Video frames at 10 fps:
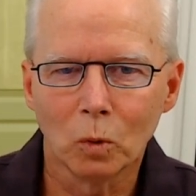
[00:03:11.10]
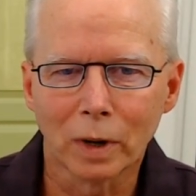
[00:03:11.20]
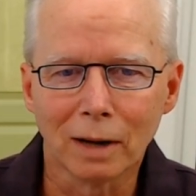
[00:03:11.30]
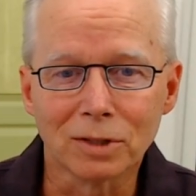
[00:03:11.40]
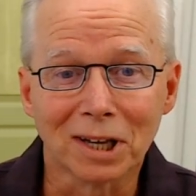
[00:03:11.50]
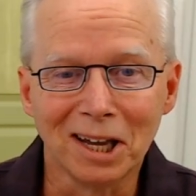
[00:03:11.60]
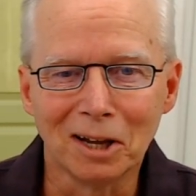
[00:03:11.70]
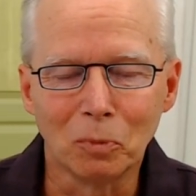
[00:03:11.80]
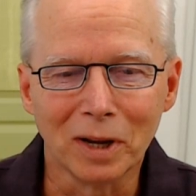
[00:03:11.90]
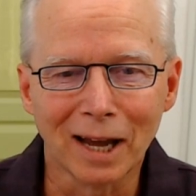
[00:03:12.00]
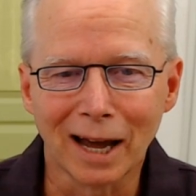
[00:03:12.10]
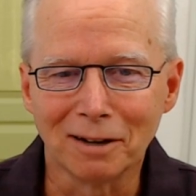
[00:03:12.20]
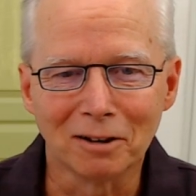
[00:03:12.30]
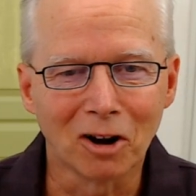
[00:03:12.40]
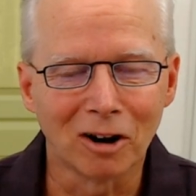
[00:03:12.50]
When I was a kid, we
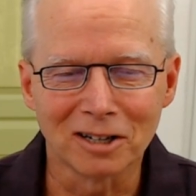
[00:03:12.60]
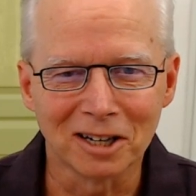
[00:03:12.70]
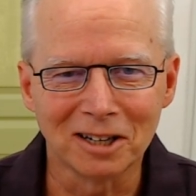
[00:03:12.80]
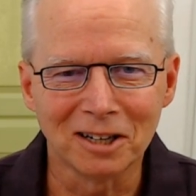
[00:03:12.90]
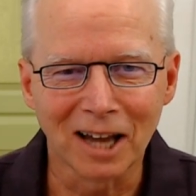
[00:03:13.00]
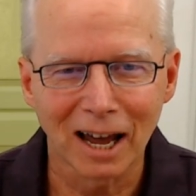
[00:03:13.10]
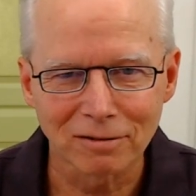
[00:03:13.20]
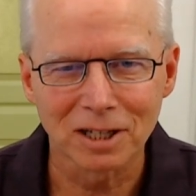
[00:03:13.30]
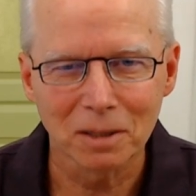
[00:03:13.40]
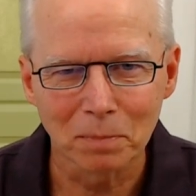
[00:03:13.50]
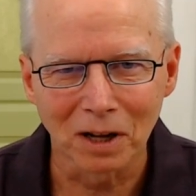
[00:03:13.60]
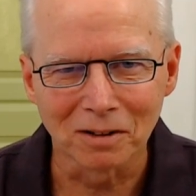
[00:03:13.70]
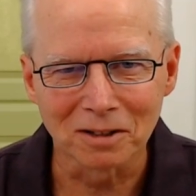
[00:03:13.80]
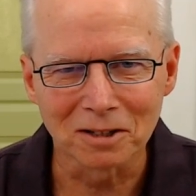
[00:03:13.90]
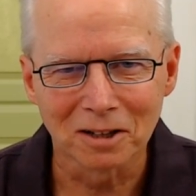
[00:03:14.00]
had cars that didn't have
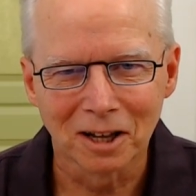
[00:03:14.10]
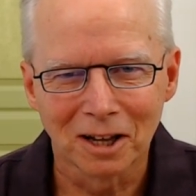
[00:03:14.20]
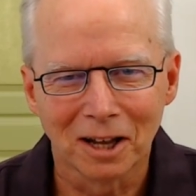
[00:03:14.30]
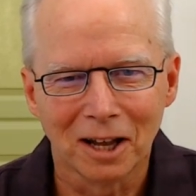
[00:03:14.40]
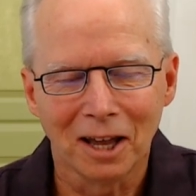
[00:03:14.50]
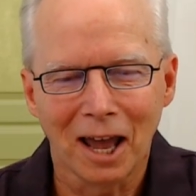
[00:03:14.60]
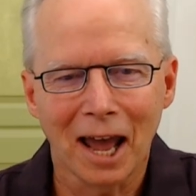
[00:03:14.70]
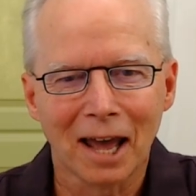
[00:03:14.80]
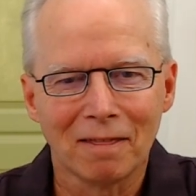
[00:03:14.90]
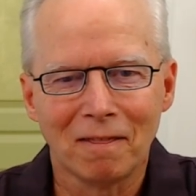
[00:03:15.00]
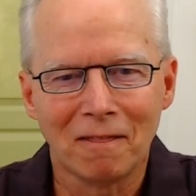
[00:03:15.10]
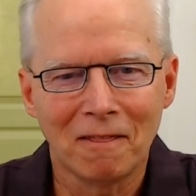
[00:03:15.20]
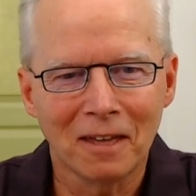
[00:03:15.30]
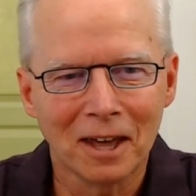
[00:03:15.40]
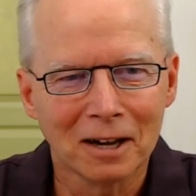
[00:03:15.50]
seatbelts. And
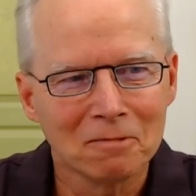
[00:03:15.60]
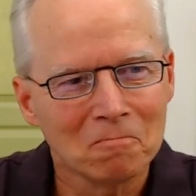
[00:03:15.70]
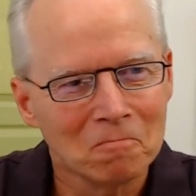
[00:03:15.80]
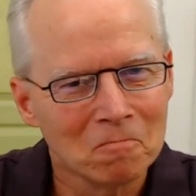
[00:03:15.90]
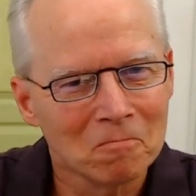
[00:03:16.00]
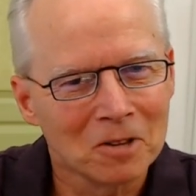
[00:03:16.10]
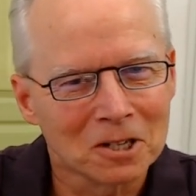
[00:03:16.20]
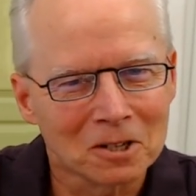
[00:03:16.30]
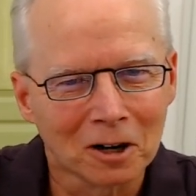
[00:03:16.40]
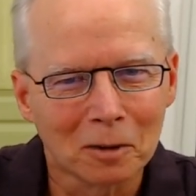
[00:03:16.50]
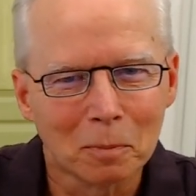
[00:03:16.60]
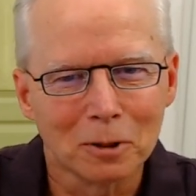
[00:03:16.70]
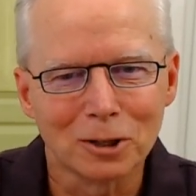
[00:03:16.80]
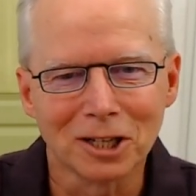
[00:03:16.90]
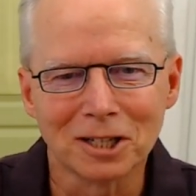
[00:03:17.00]
then they started
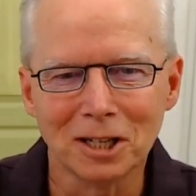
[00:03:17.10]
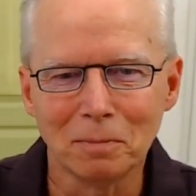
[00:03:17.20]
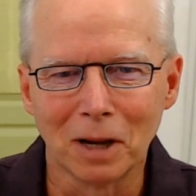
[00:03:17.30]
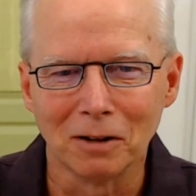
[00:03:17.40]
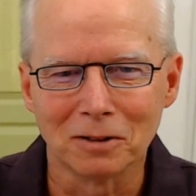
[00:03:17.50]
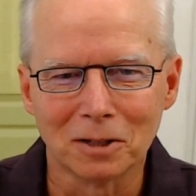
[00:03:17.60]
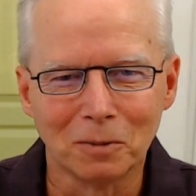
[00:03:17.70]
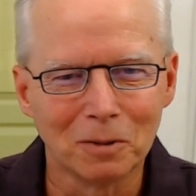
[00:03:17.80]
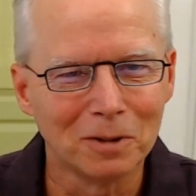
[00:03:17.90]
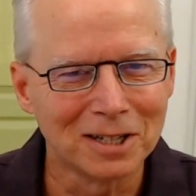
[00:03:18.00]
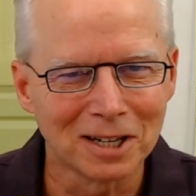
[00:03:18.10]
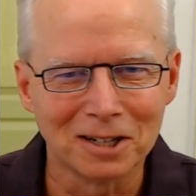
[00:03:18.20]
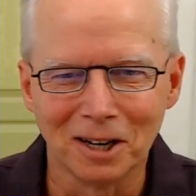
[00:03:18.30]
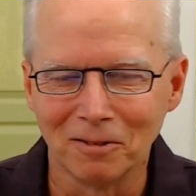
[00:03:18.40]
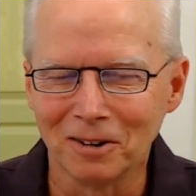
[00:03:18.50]
pushing seatbelts and we
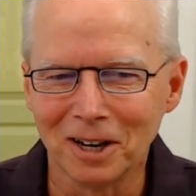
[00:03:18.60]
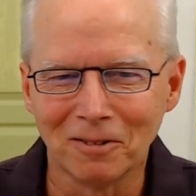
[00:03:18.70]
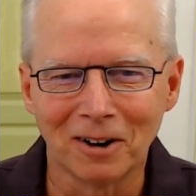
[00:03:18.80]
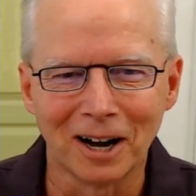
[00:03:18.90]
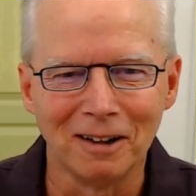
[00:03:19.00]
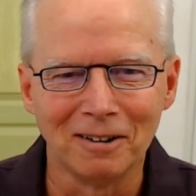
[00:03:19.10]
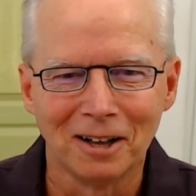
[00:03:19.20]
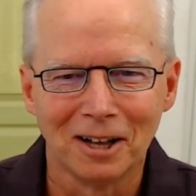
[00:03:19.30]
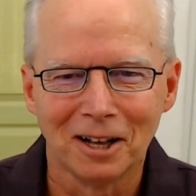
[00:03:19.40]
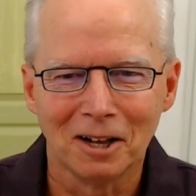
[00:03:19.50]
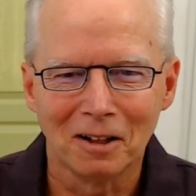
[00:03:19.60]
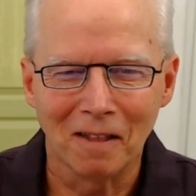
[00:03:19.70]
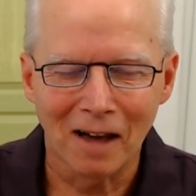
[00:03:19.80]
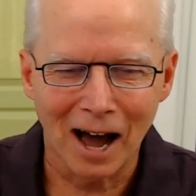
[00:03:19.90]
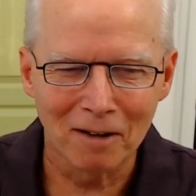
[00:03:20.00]
resisted it. We didn't want it.
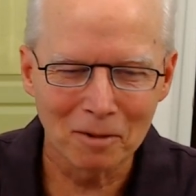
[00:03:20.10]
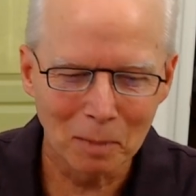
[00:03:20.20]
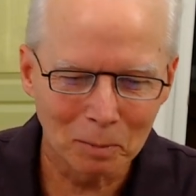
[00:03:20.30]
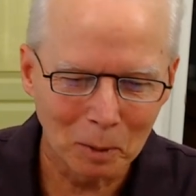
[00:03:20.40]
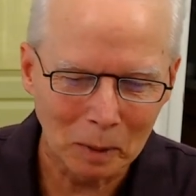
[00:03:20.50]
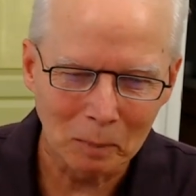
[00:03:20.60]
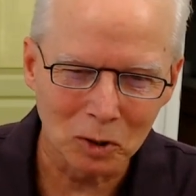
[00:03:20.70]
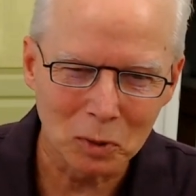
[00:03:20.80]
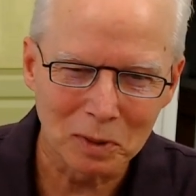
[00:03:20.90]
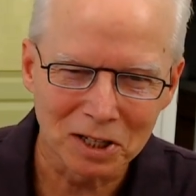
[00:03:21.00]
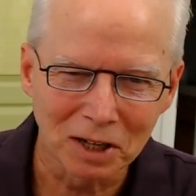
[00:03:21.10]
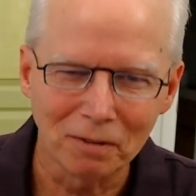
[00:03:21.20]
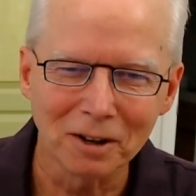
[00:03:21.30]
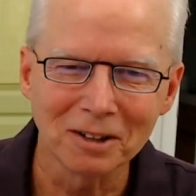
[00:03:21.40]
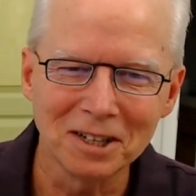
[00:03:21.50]
I remember people
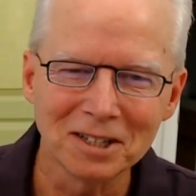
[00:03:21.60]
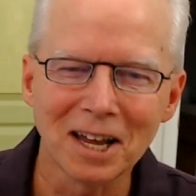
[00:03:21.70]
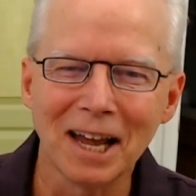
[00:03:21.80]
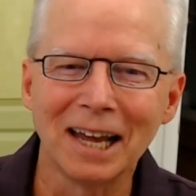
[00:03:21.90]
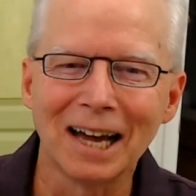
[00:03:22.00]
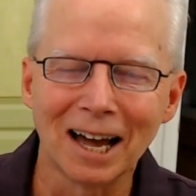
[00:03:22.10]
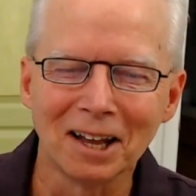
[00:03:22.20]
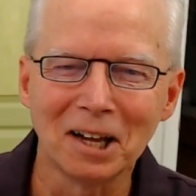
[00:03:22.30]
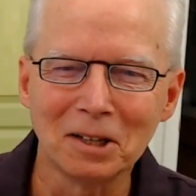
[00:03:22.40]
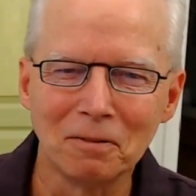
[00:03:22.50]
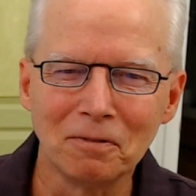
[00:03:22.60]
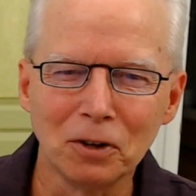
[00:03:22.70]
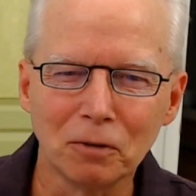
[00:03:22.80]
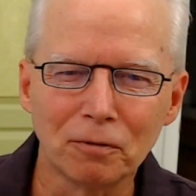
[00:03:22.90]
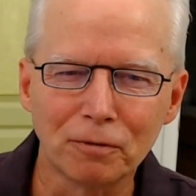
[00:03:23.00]
specifically saying, I like to
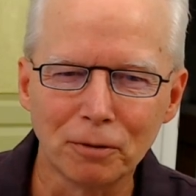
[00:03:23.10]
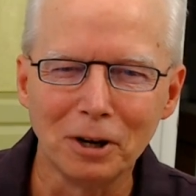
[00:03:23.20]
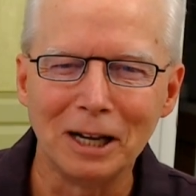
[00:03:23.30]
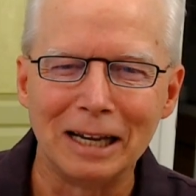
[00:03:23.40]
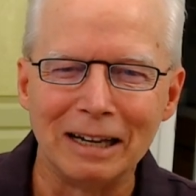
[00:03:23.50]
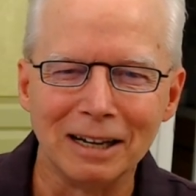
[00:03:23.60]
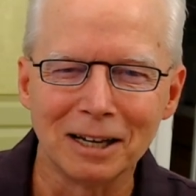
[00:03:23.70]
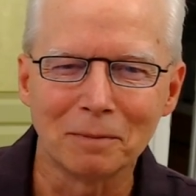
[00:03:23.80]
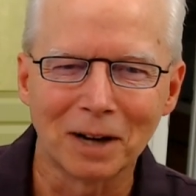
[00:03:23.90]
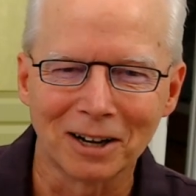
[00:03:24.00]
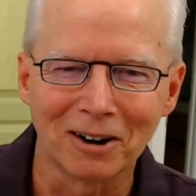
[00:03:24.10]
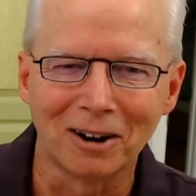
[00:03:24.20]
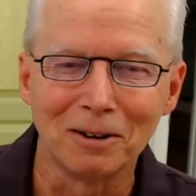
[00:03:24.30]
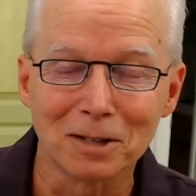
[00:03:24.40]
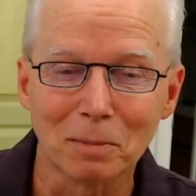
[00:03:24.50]
feel free in my
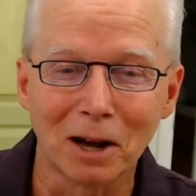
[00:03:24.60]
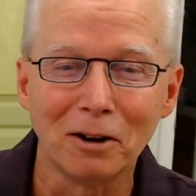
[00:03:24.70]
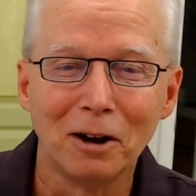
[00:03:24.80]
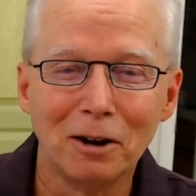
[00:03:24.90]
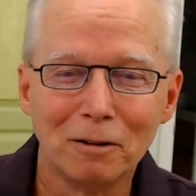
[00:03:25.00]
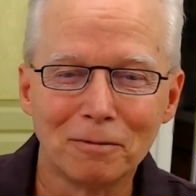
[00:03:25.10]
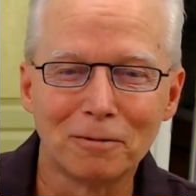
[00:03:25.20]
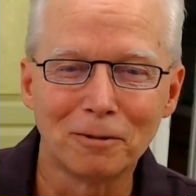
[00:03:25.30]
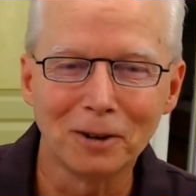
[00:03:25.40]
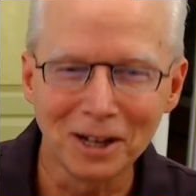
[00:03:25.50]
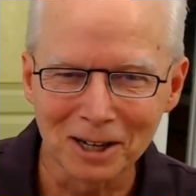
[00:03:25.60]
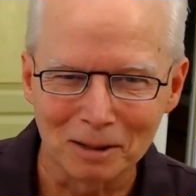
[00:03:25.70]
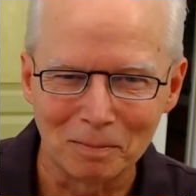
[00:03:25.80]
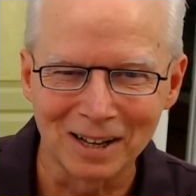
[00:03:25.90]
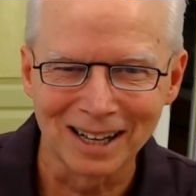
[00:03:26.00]
car. It was about freedom